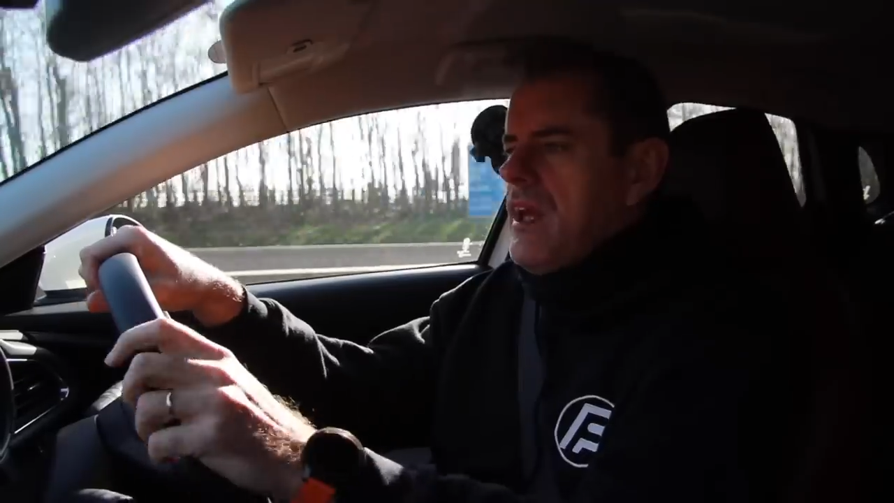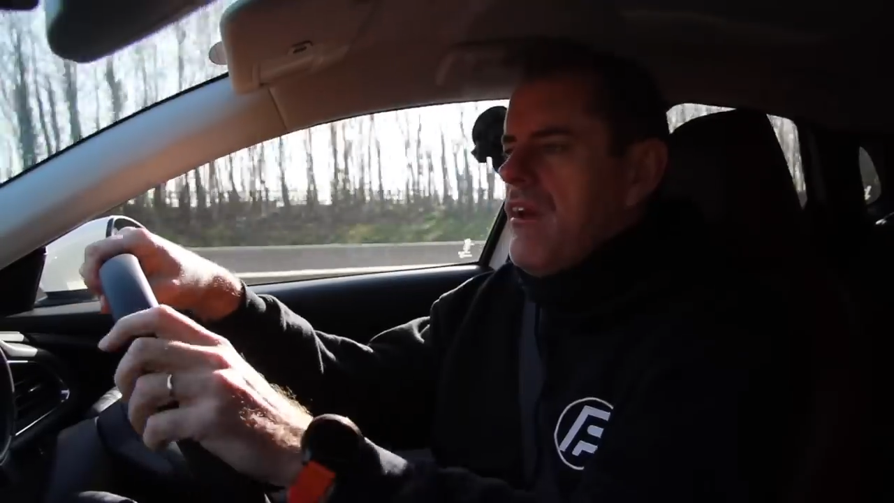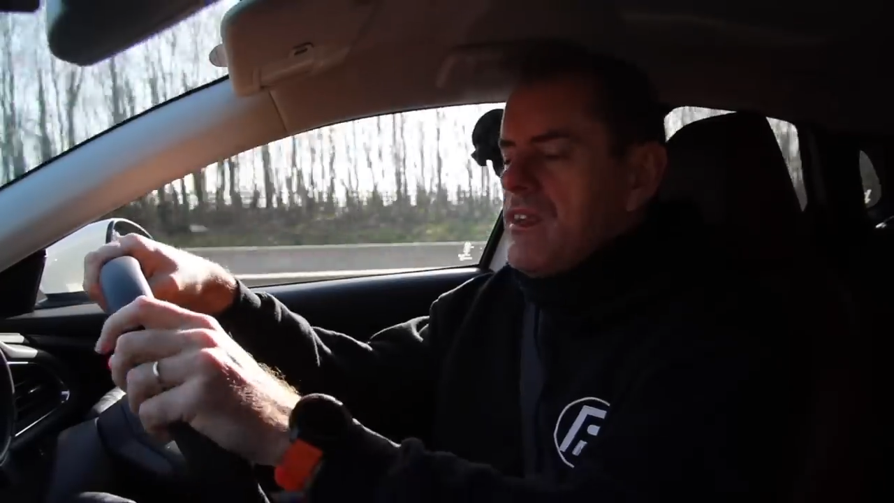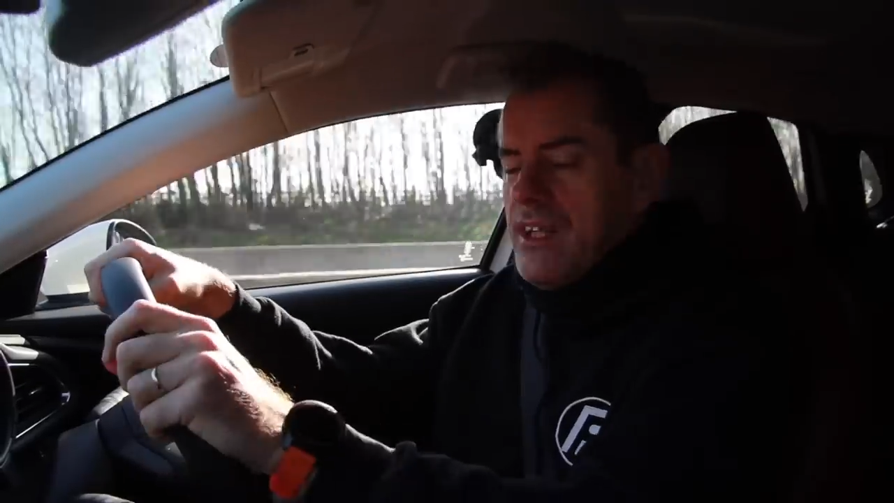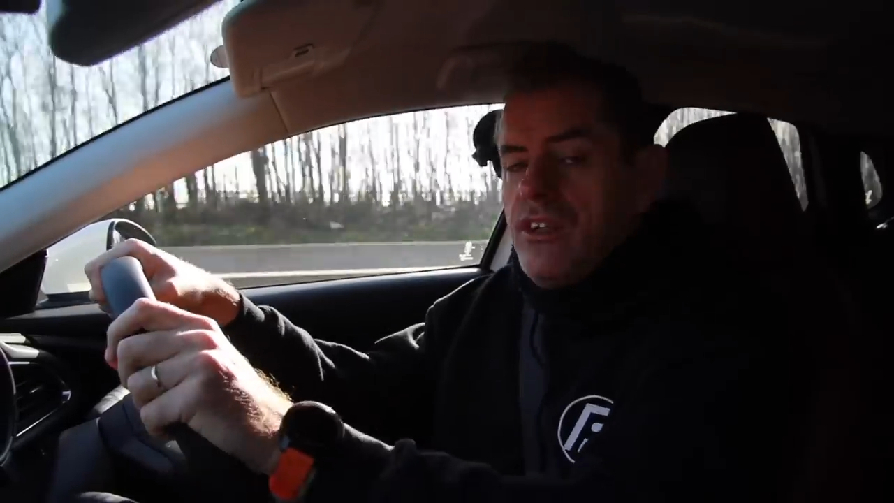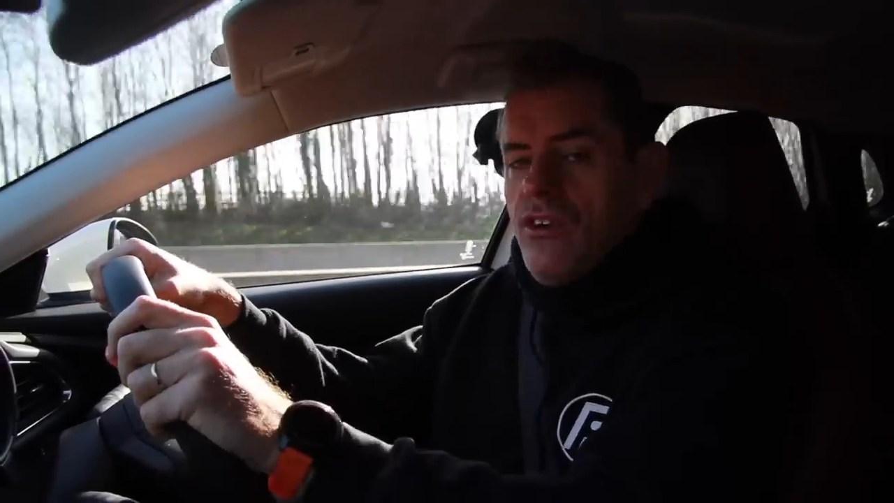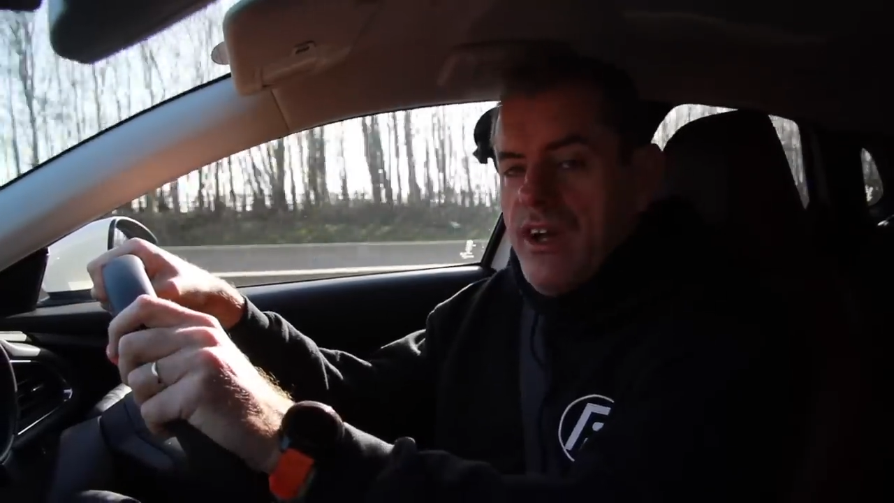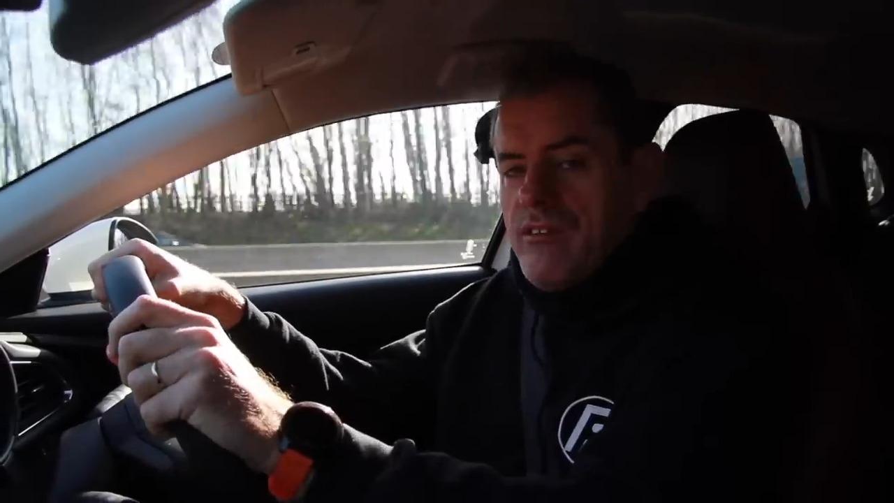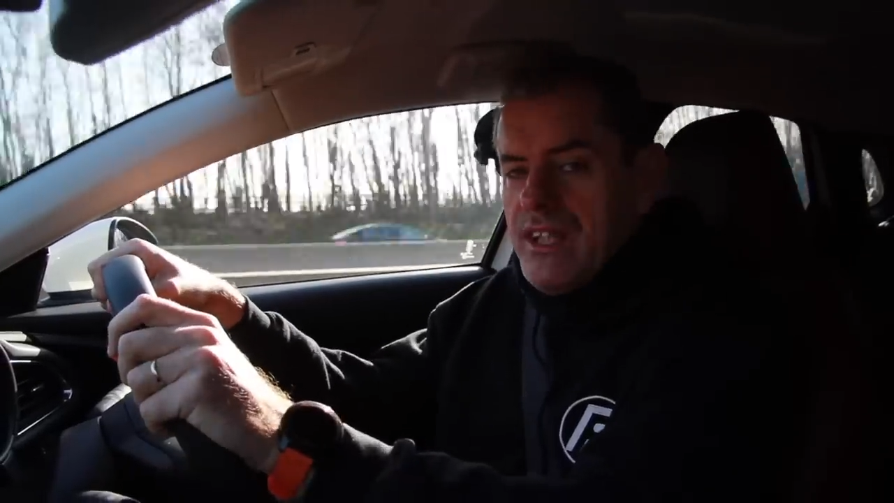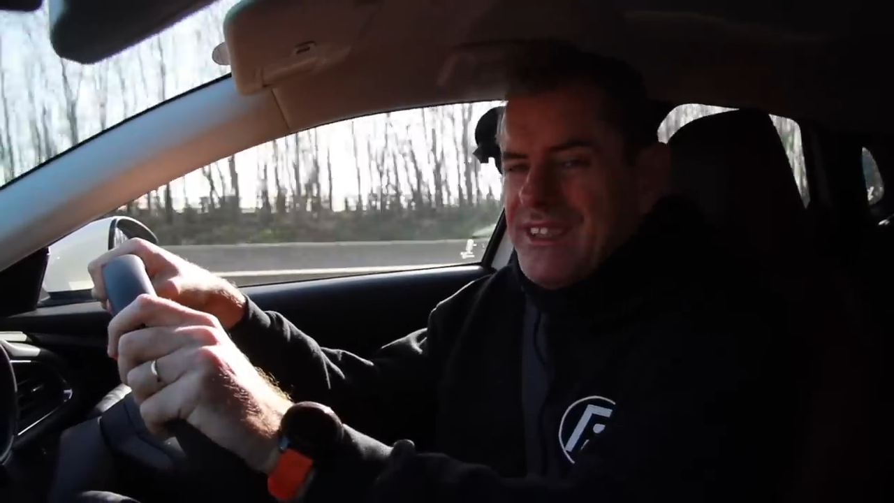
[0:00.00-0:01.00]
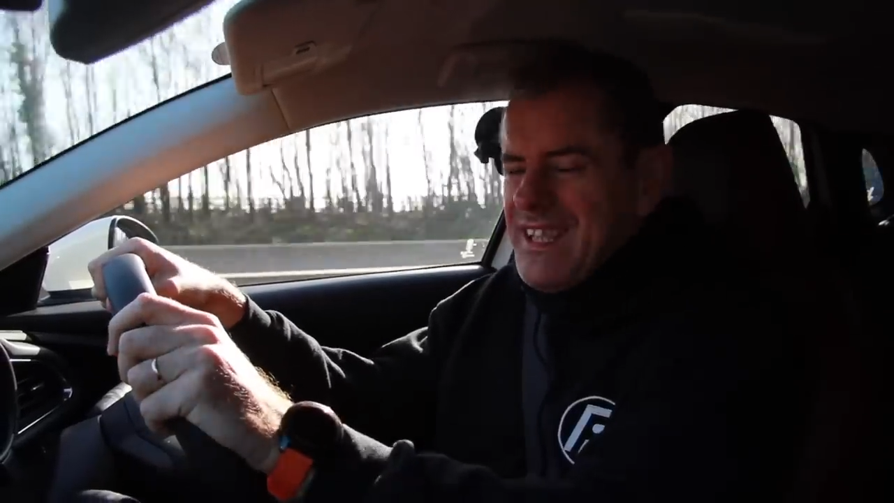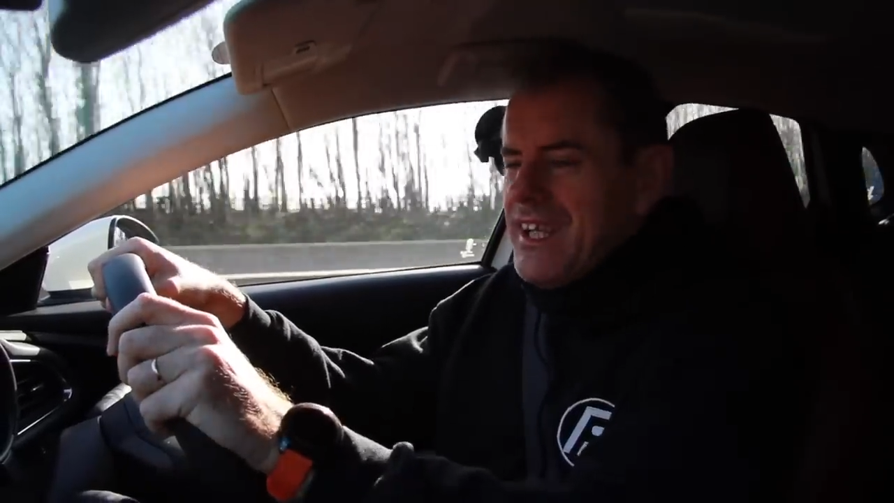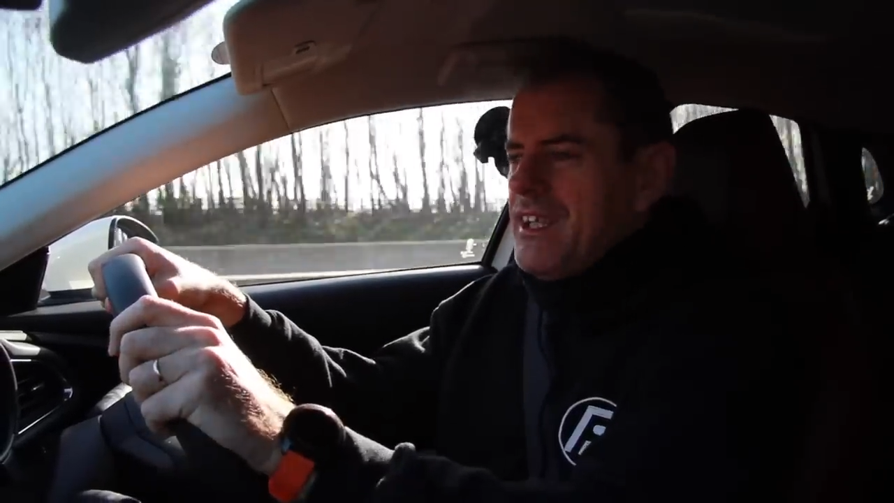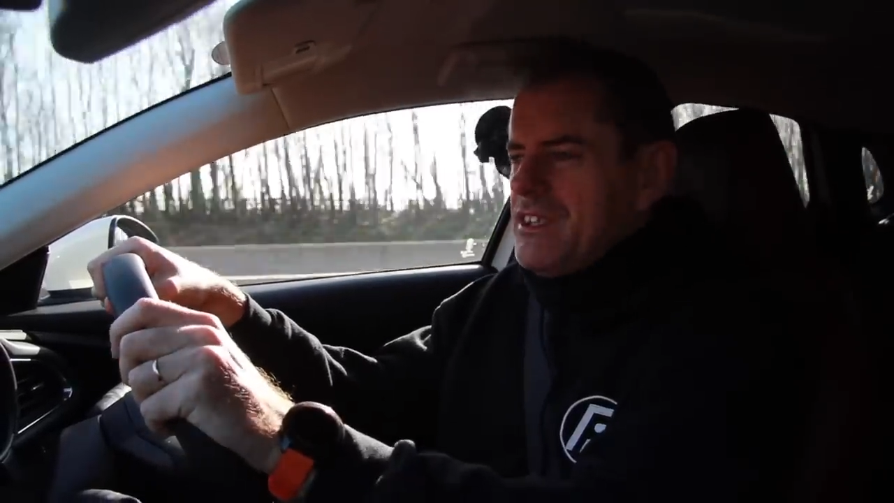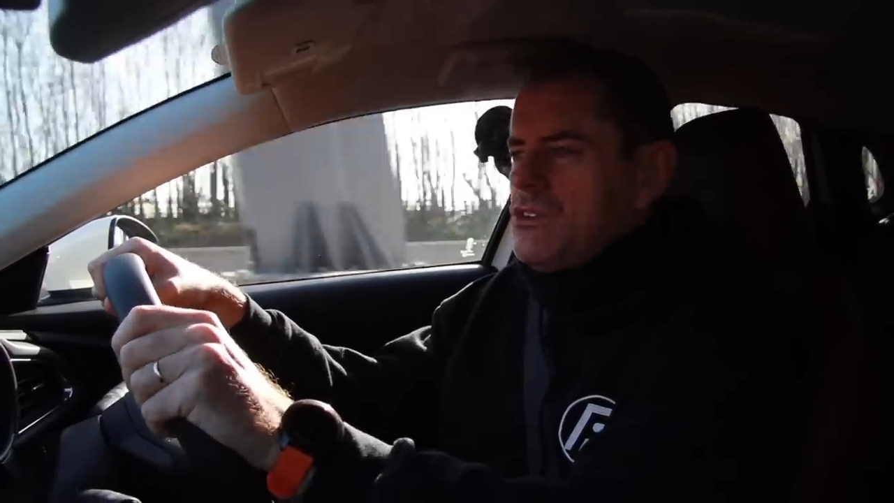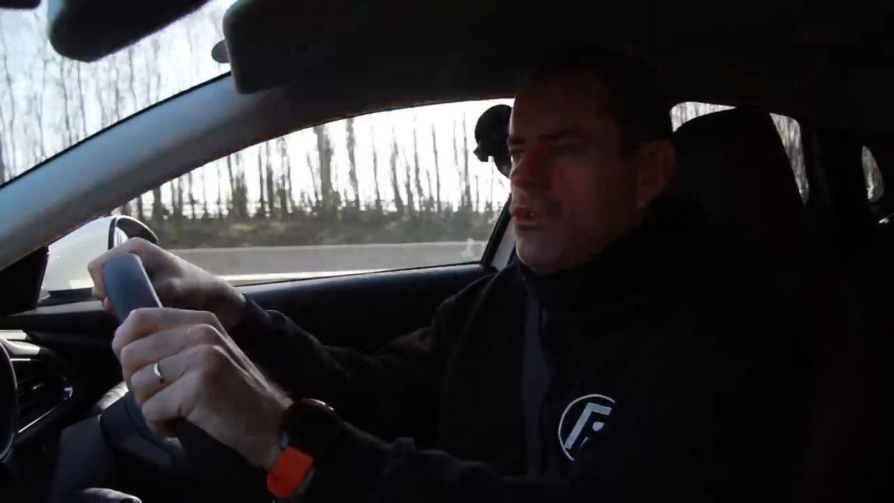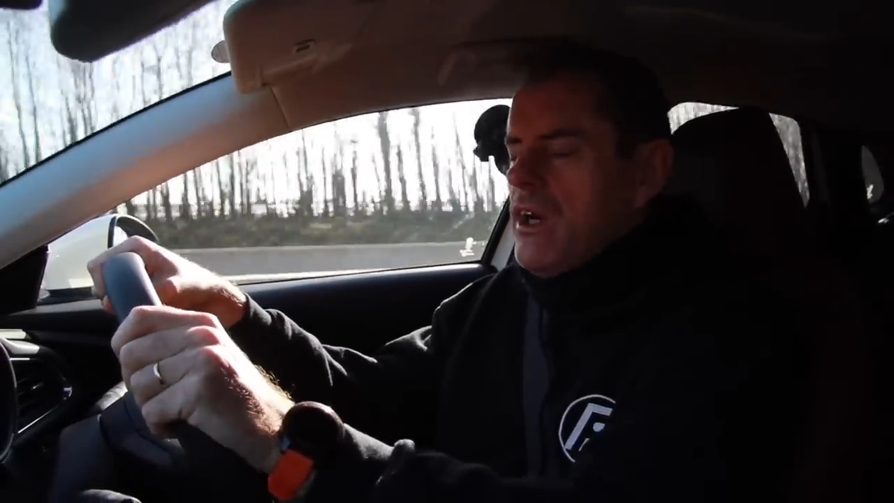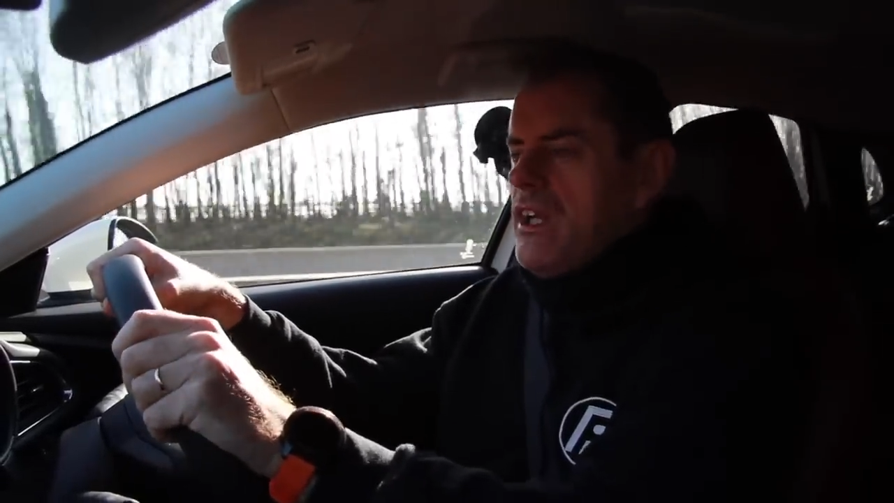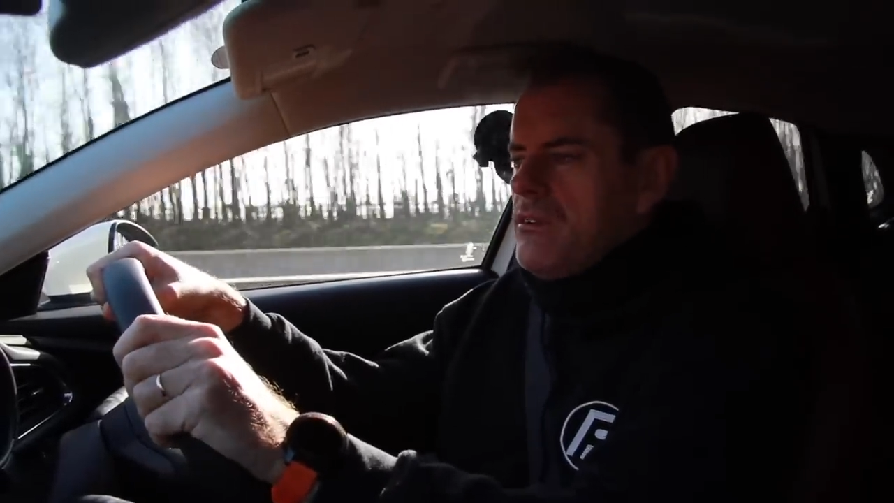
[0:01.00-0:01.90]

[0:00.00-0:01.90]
everything. It's quite